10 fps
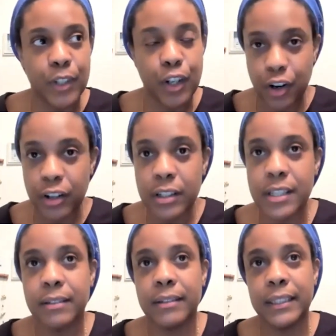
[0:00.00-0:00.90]

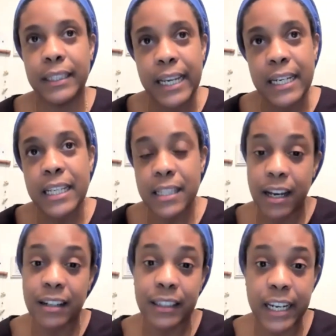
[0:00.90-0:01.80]
girls, ladies,
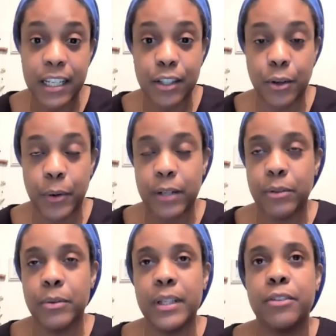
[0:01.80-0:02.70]
young ladies going
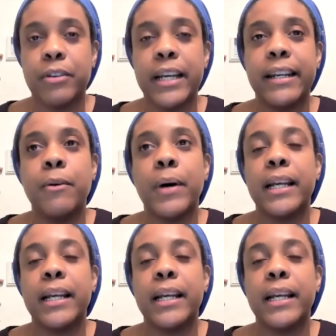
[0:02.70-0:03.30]
through this right now.